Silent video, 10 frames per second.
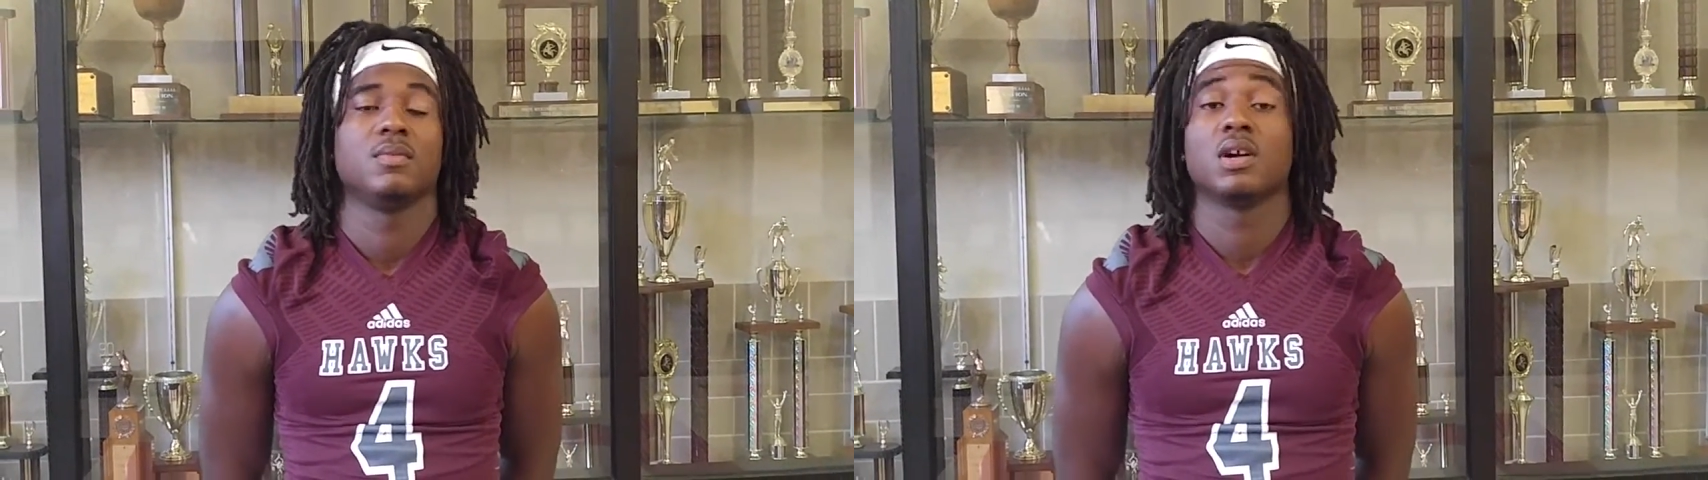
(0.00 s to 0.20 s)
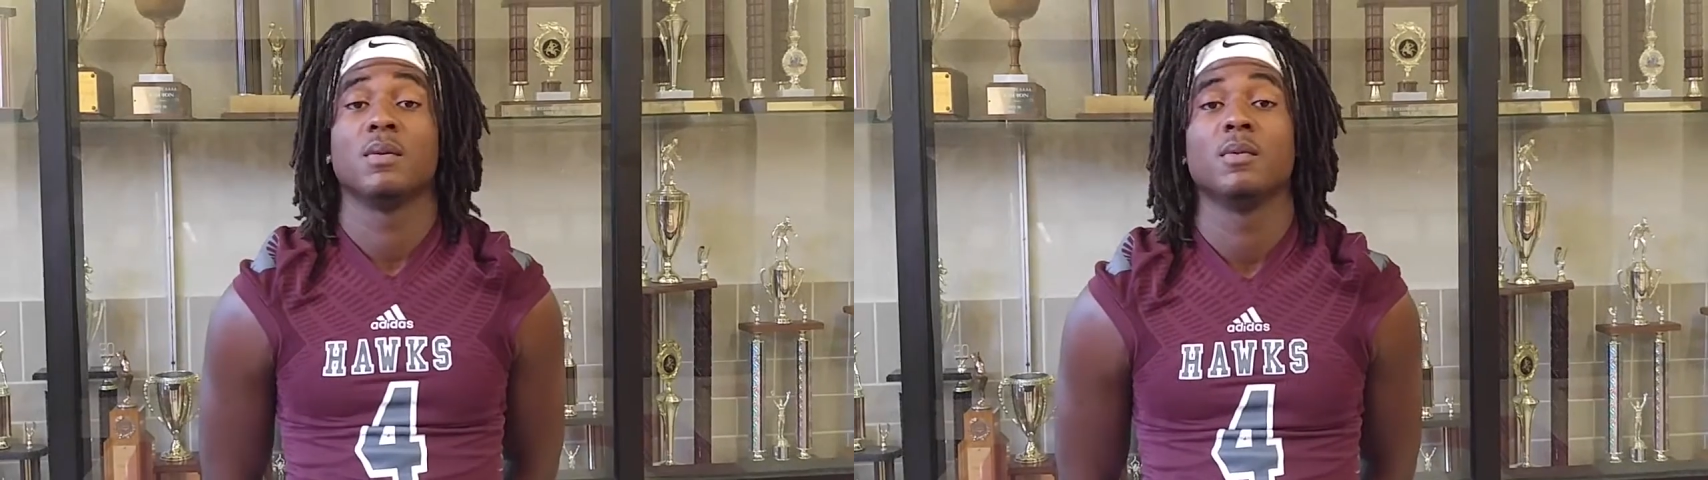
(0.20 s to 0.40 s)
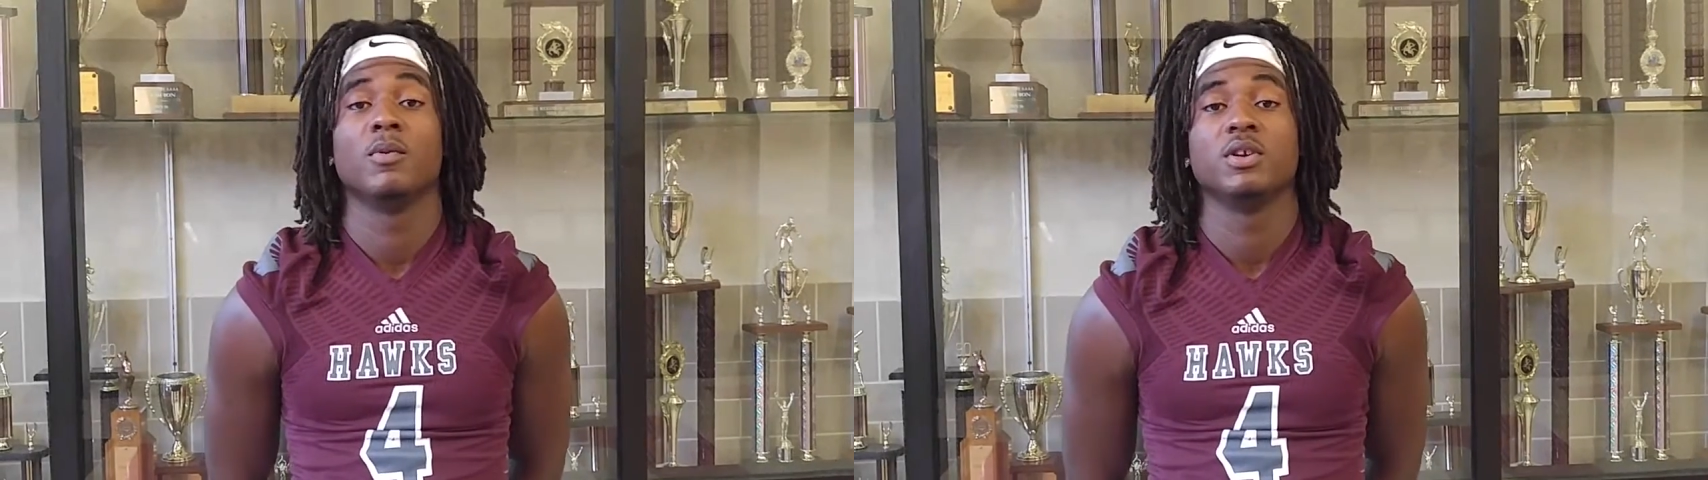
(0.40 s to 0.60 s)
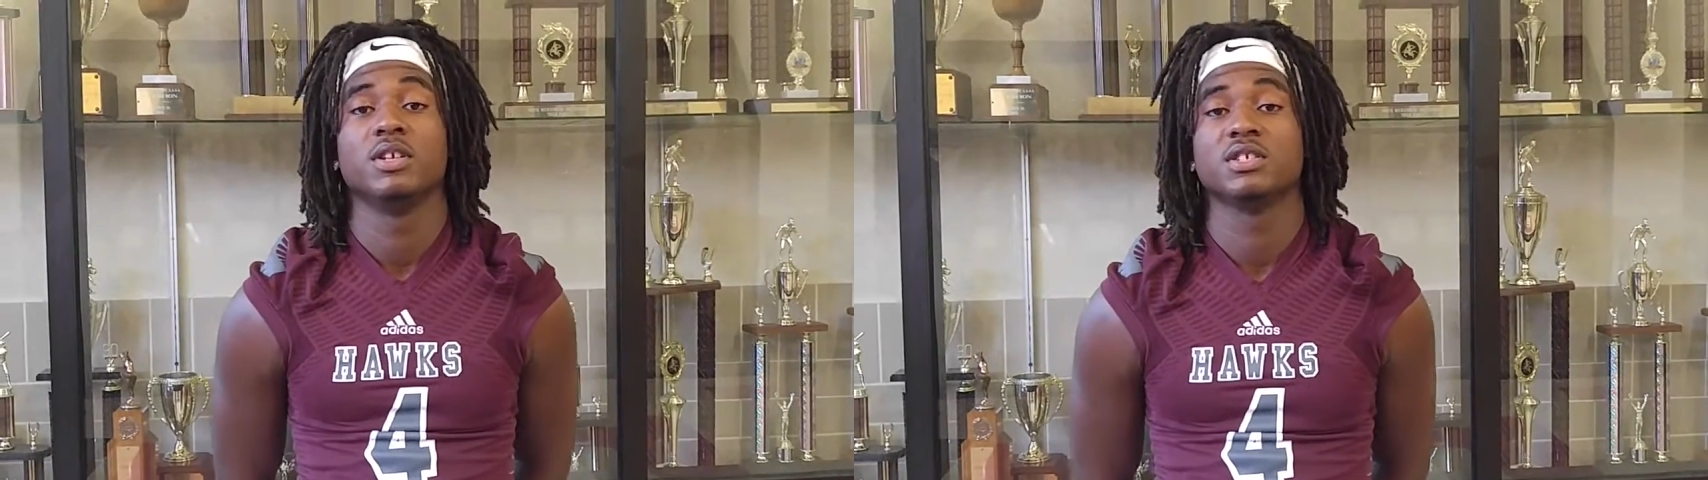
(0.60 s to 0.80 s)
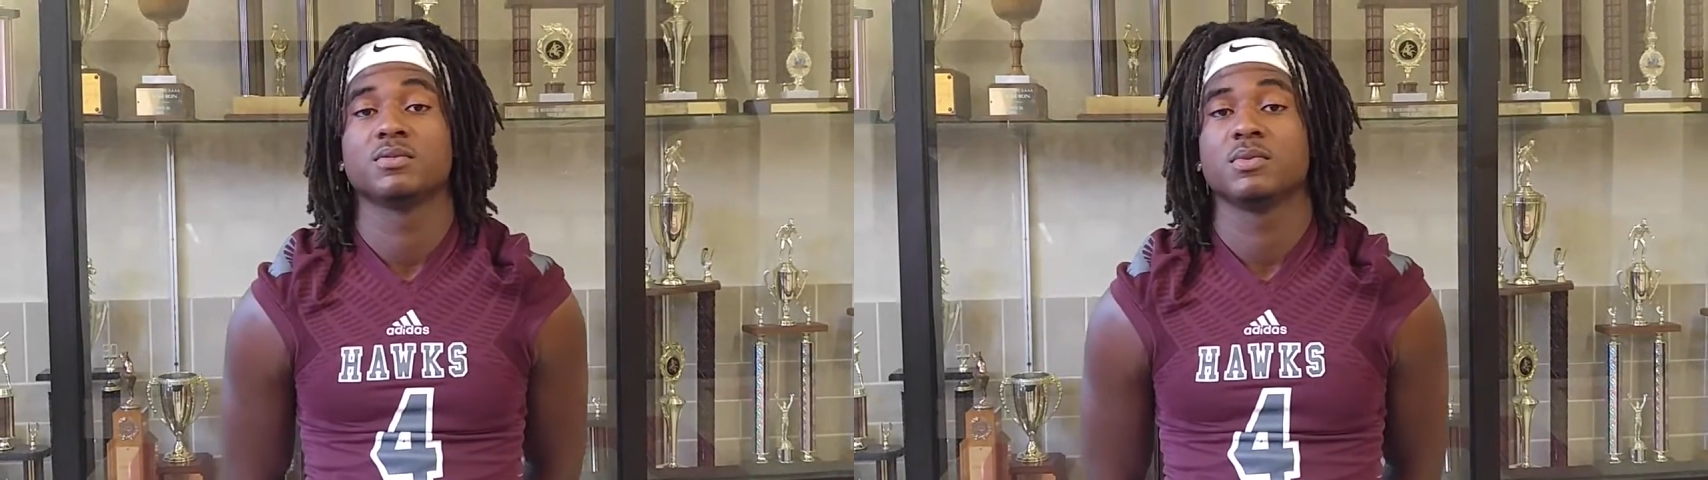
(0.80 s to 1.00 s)
Coming with
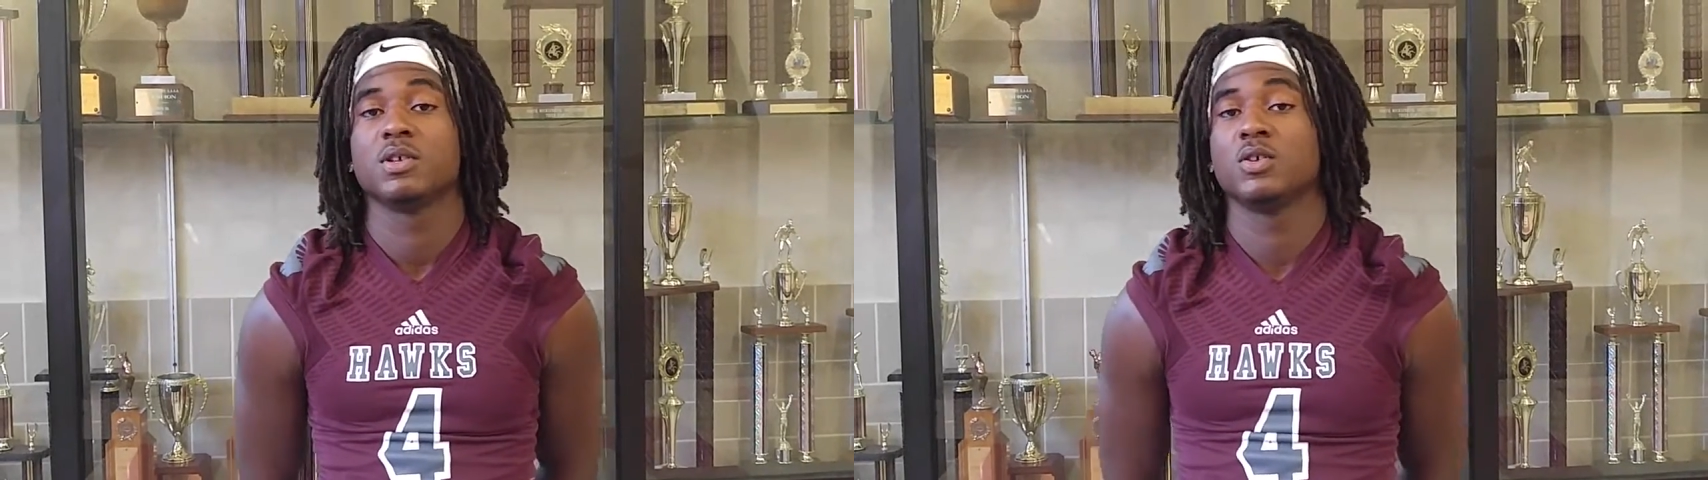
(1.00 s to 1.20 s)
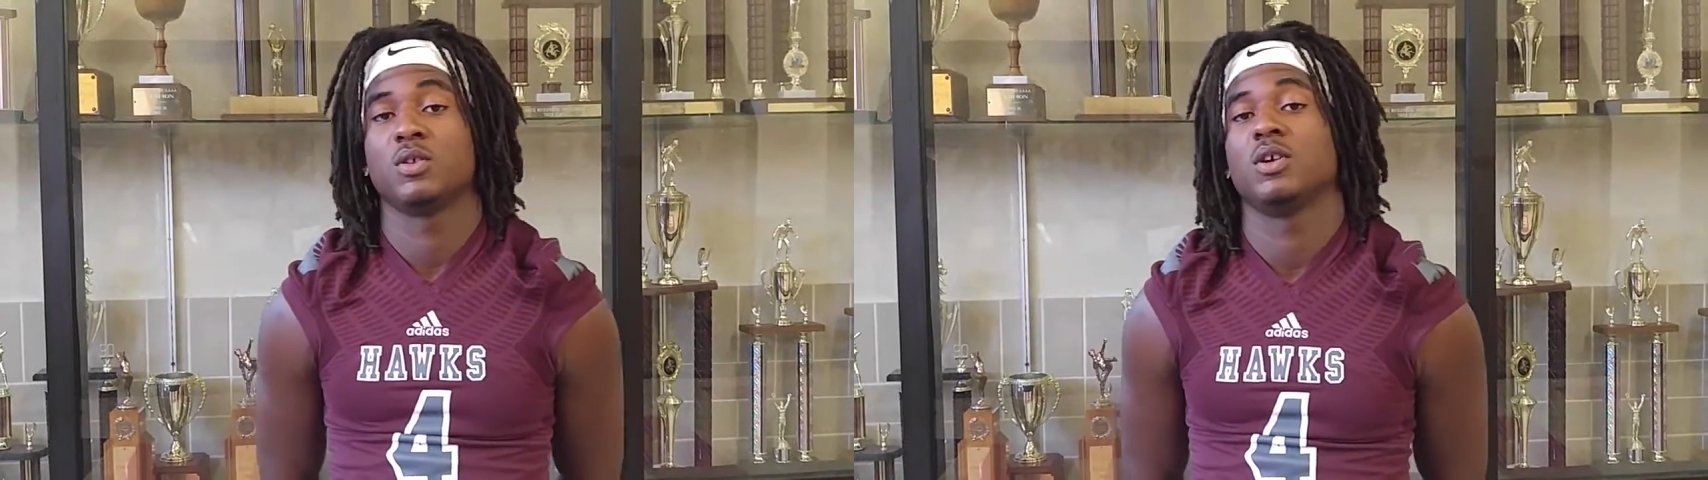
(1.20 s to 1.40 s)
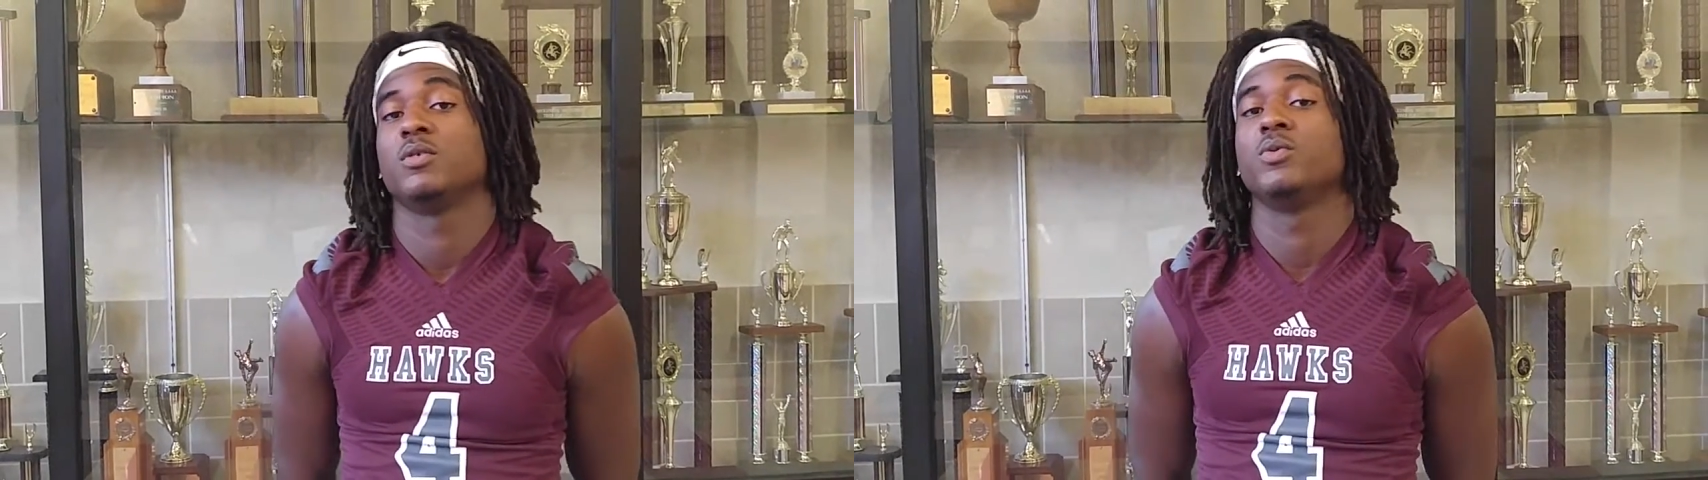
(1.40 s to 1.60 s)
discipline. Like,